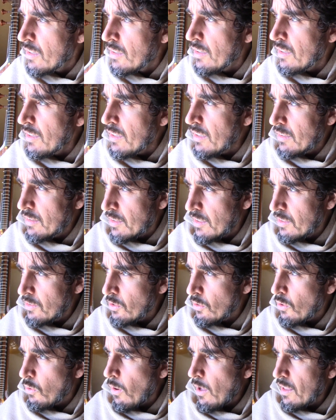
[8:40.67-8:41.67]
the
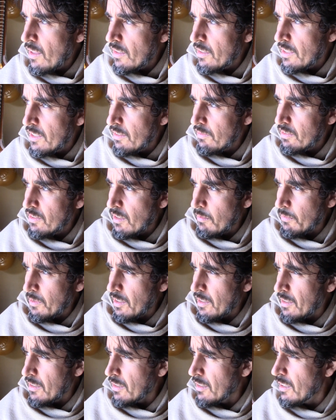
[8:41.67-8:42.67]
essential quality of
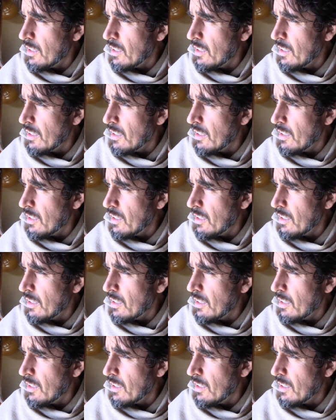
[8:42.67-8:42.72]
something,